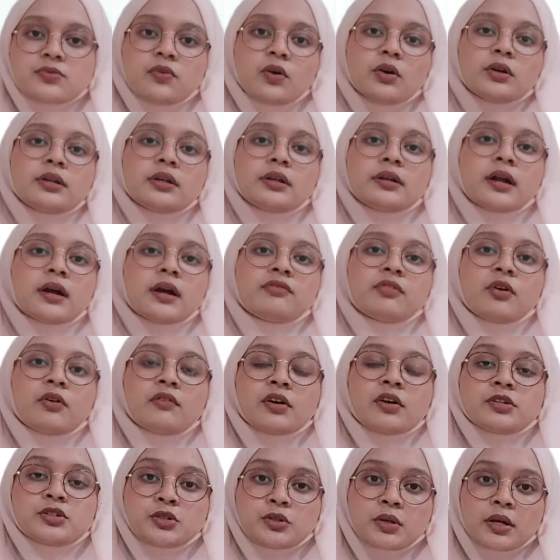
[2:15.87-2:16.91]
for the graph of
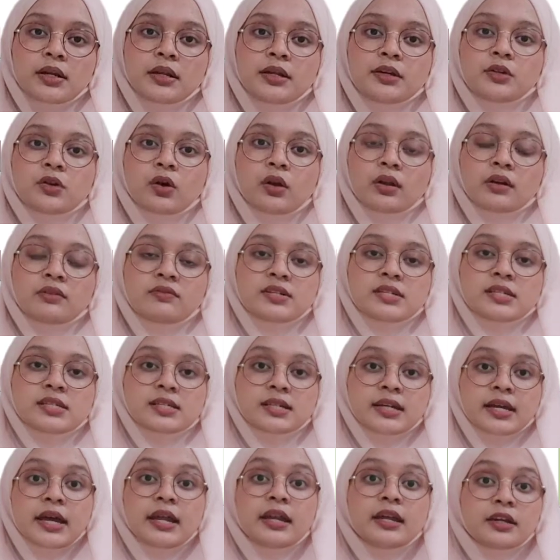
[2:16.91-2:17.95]
Australian dollar
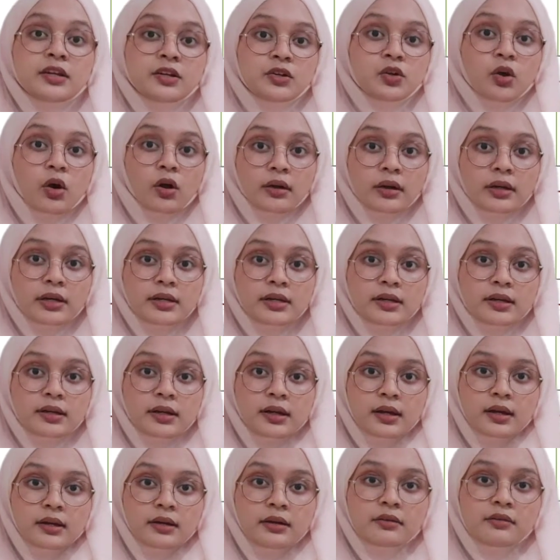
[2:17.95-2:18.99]
versus Canadian dollar,
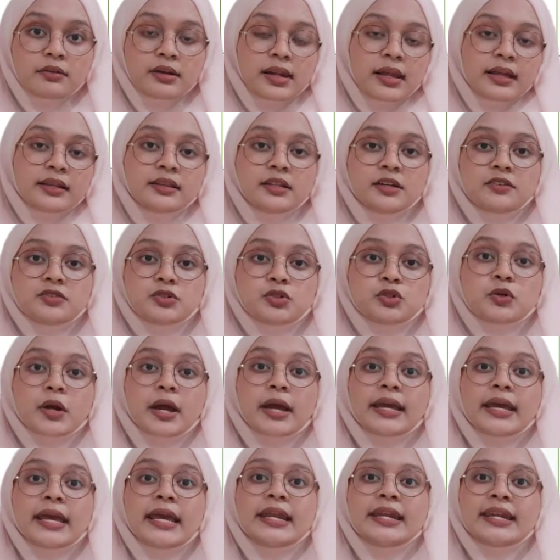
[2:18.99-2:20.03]
the relative
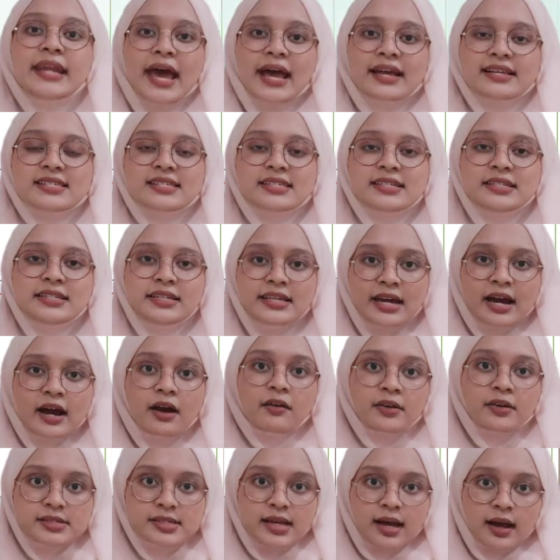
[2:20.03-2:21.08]
strength index, the
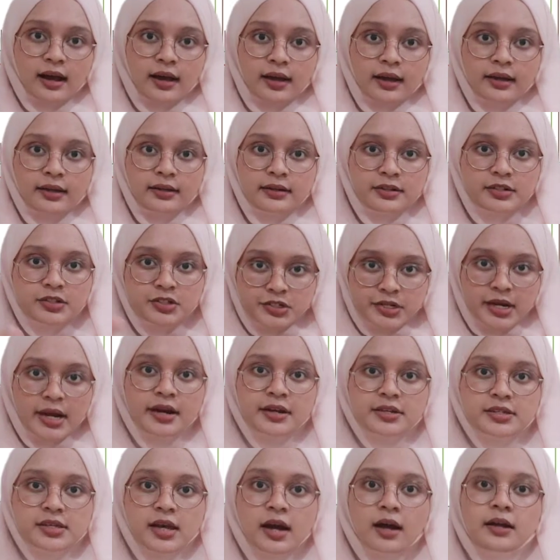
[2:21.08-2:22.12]
RSI, the
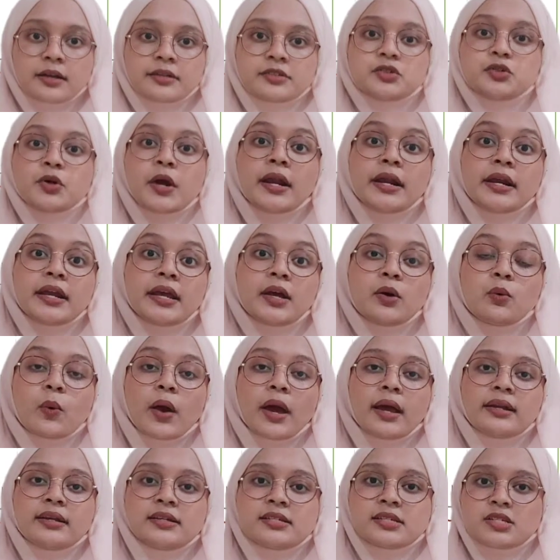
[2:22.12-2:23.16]
shares are trending where
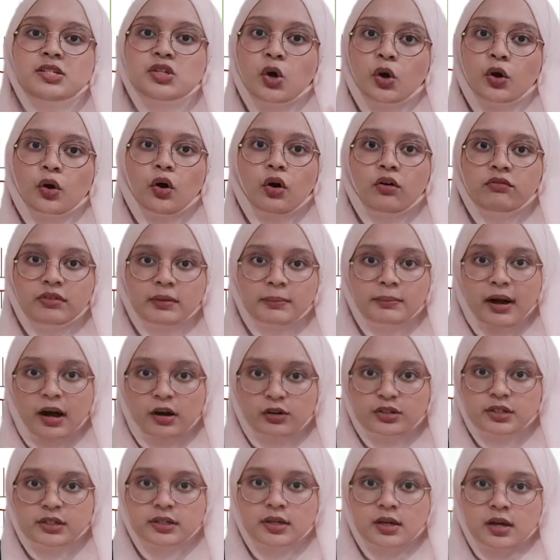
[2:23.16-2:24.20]
it is not
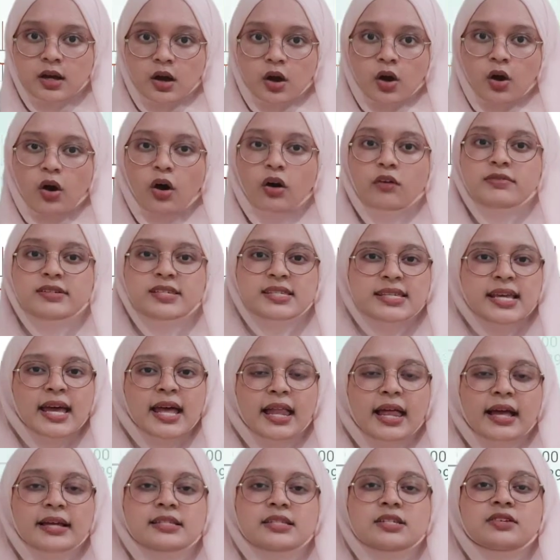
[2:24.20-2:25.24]
overbought or oversell
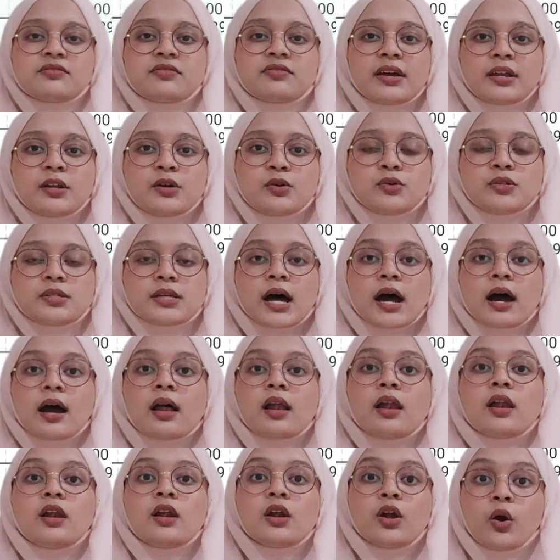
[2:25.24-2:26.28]
as the values are
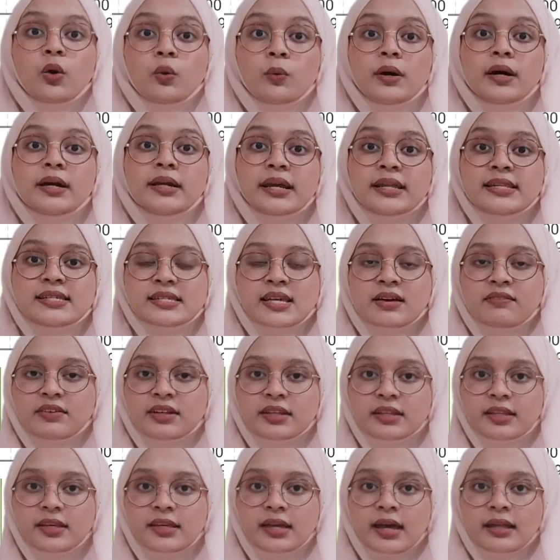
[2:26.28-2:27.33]
lower than
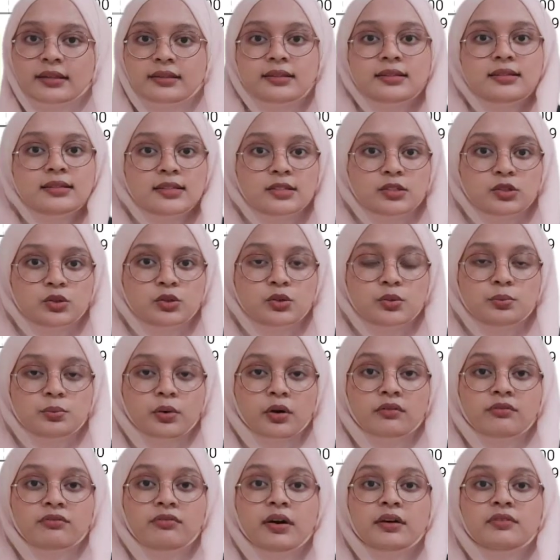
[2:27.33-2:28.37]
70 at
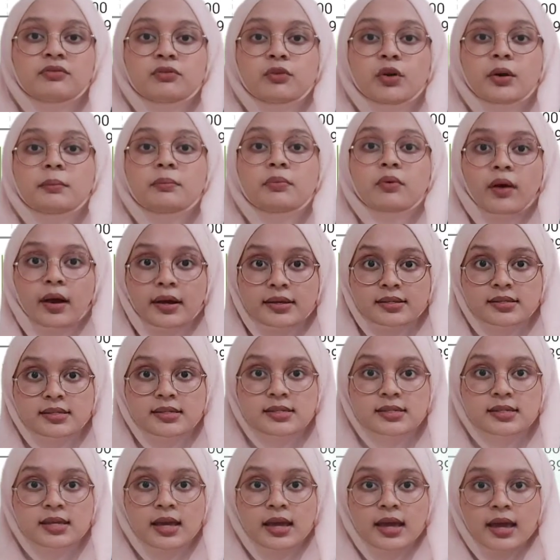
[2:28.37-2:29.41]
32.51
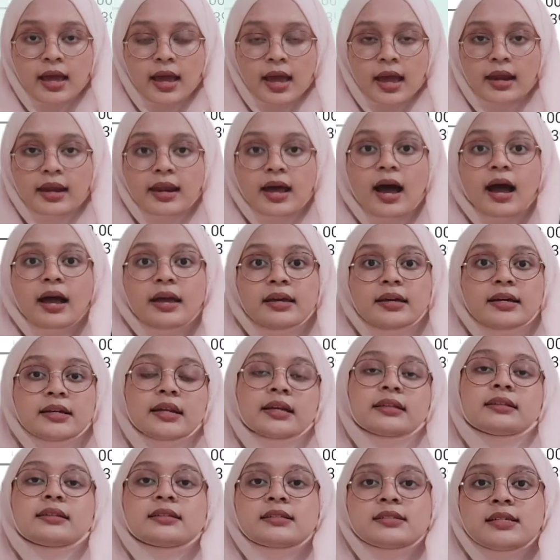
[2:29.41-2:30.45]
prices and higher
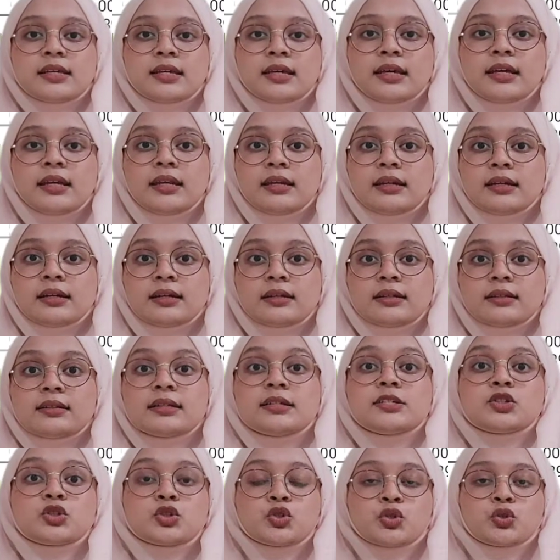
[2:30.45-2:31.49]
than 30 in the
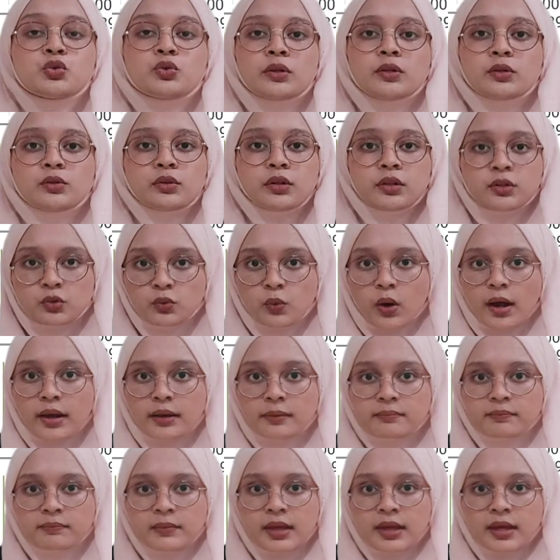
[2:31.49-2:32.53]
3rd June 2021.
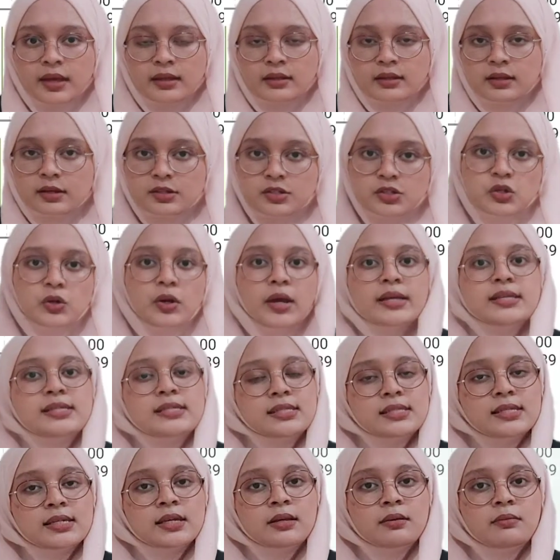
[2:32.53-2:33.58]
Thus, you can
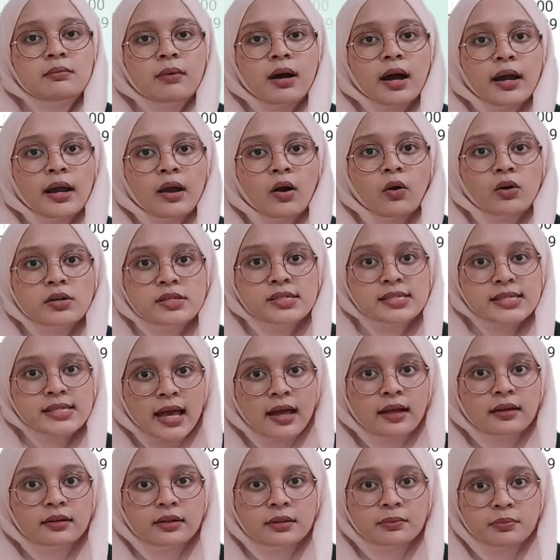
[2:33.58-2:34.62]
still buy or
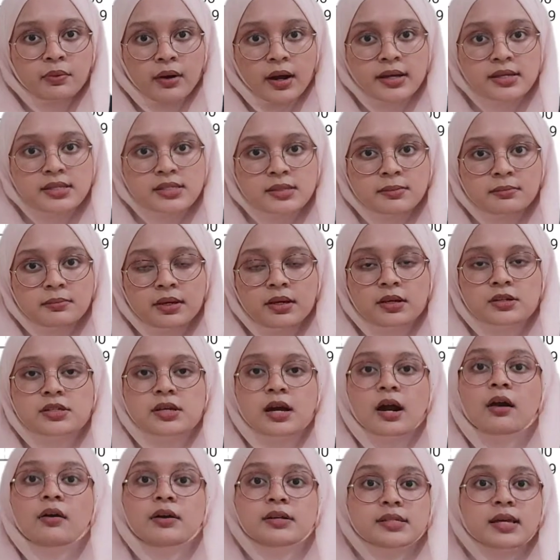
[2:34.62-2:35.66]
sell the price because
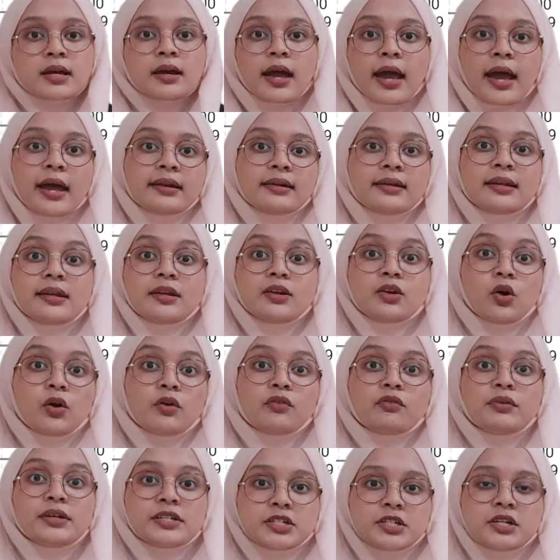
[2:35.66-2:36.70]
RSI did not
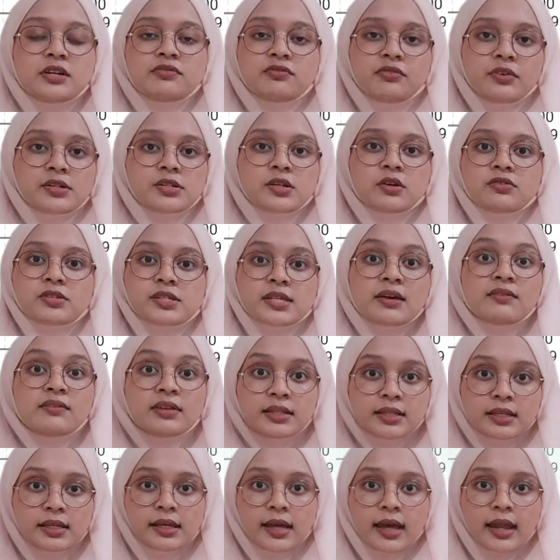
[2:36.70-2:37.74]
reach the phase of
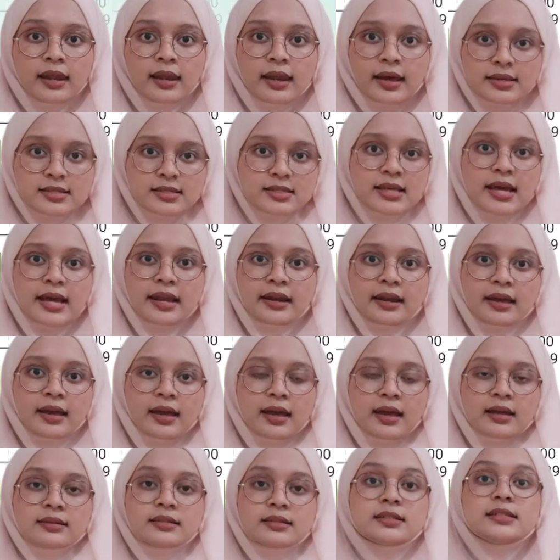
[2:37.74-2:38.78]
70 and less than
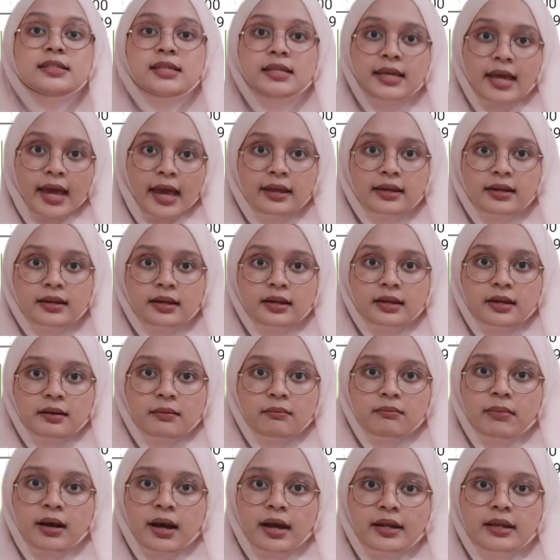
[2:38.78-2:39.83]
30 yet,
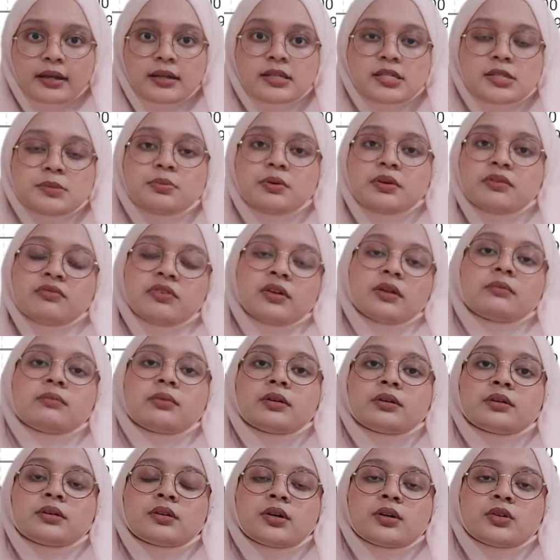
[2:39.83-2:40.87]
but it is
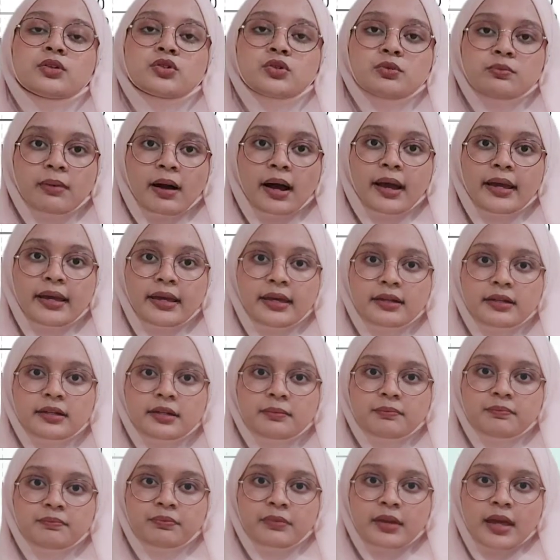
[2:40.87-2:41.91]
preferable to buy it.
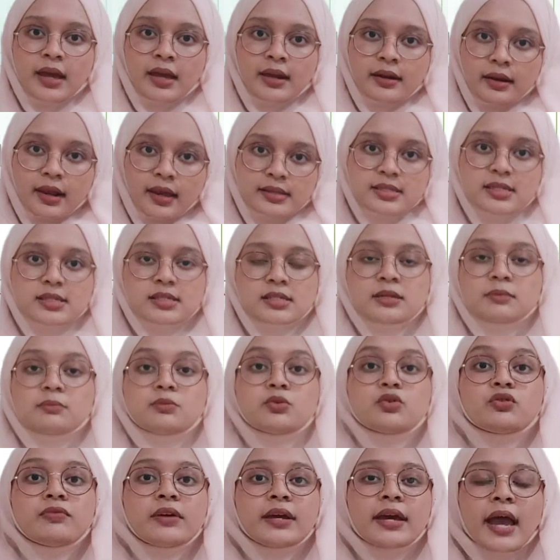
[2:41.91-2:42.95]
Next is the
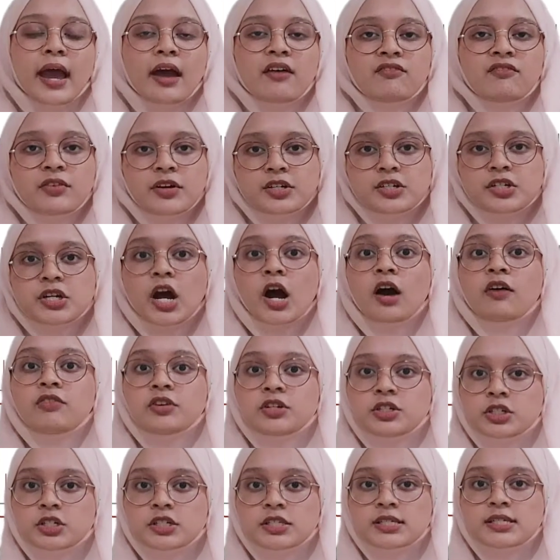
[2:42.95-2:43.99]
moving average
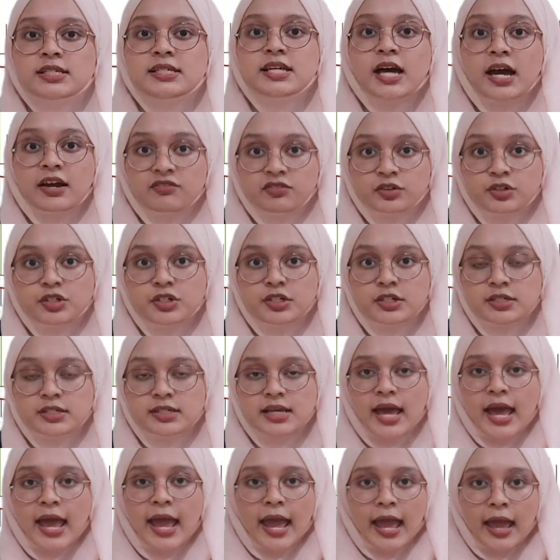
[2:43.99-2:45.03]
convergence divergence,
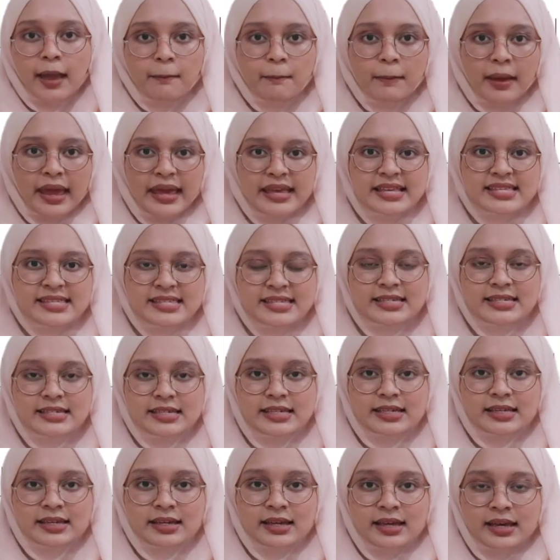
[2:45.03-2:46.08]

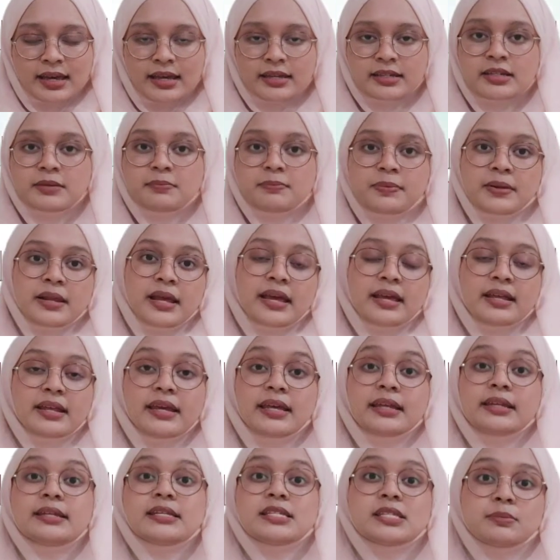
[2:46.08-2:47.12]
MACD.
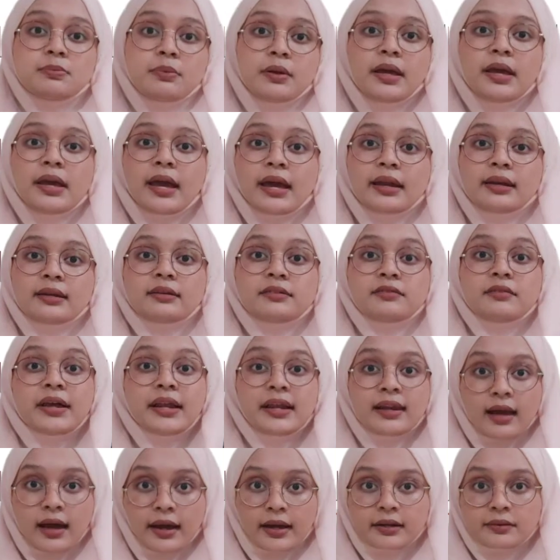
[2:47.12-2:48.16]
It displayed at the red
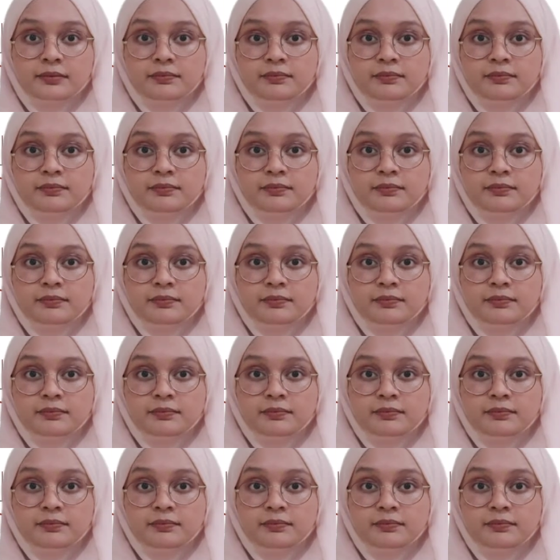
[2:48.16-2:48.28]
line.